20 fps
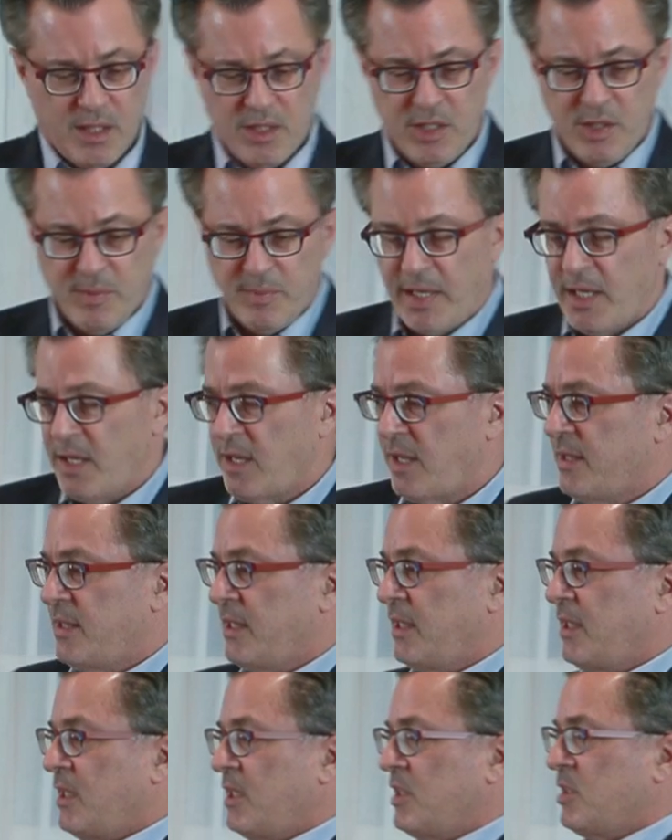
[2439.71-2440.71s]
you may not
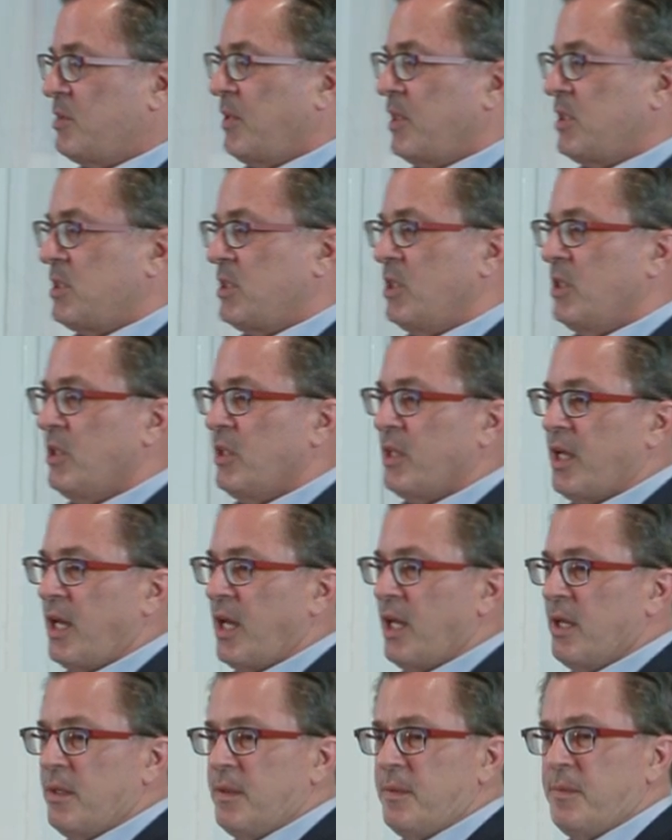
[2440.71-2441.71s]
think he's much to look
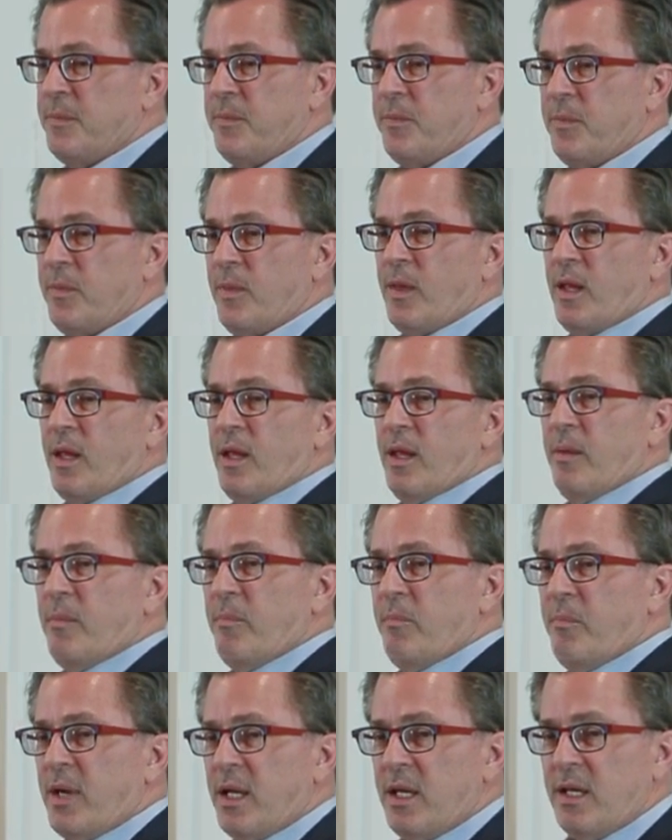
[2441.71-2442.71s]
at,
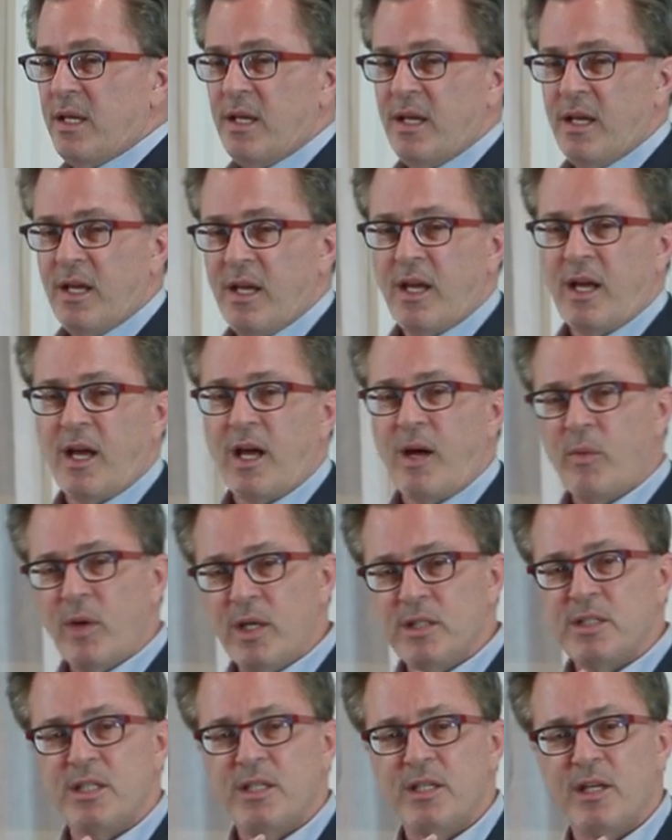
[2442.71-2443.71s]
but I
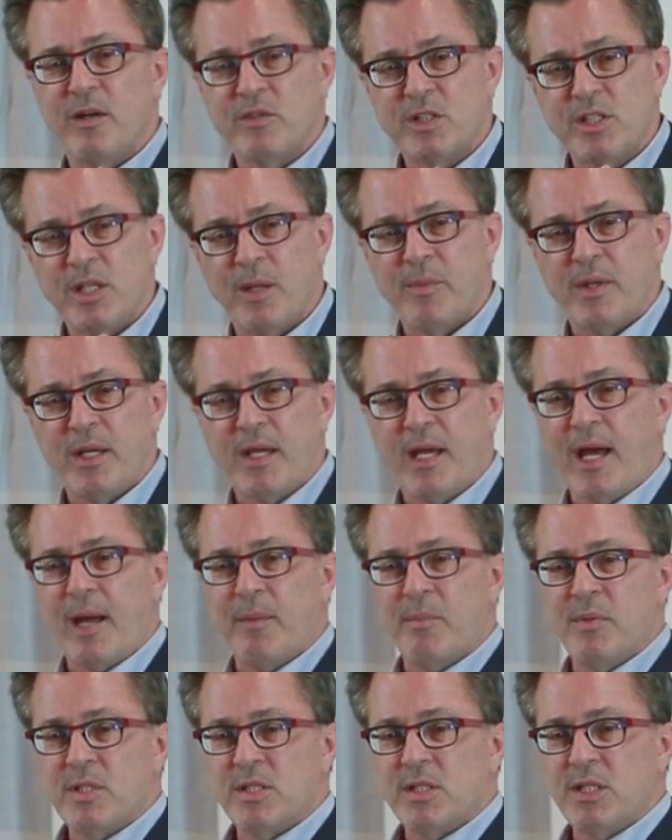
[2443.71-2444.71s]
want you to know if something
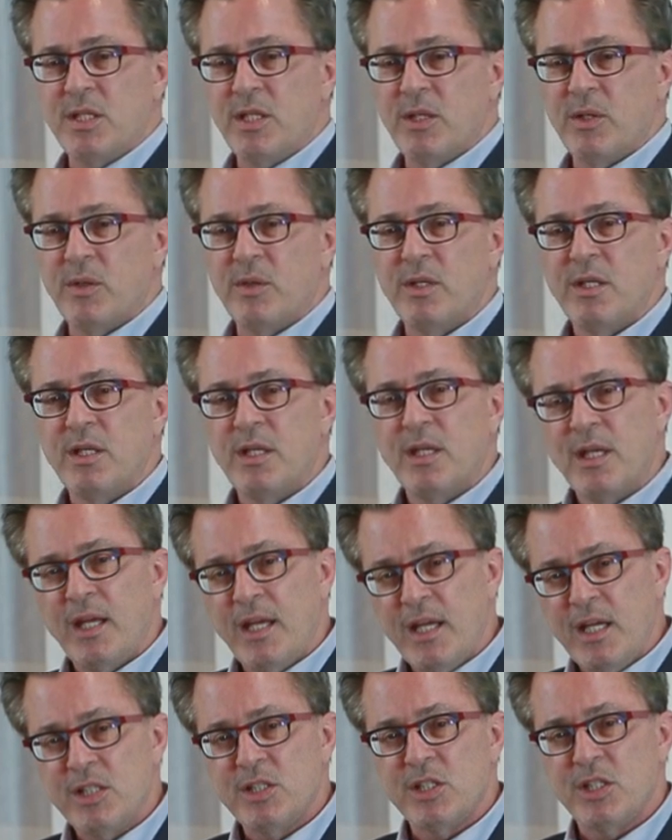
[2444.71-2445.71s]
happens to you,
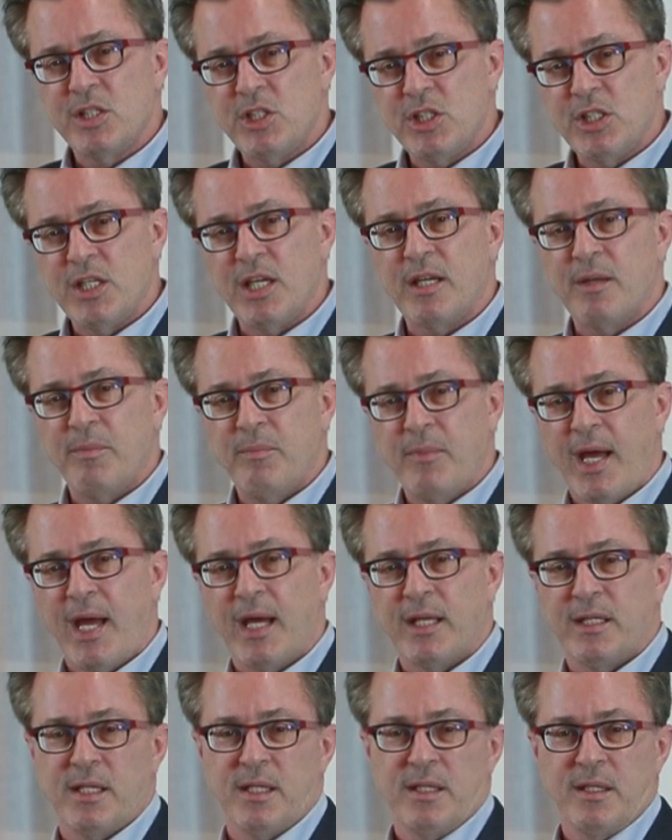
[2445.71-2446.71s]
he's a chick
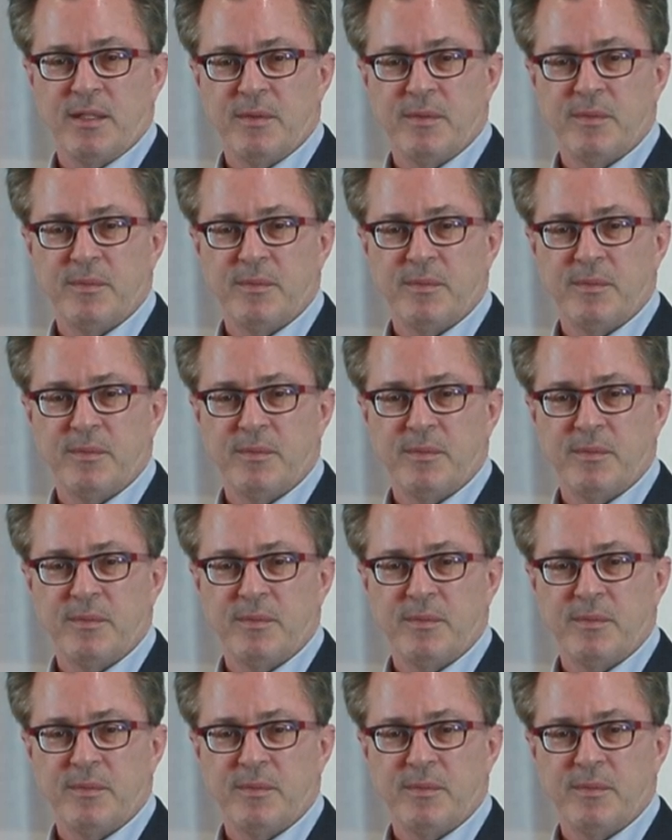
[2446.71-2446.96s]
magnet.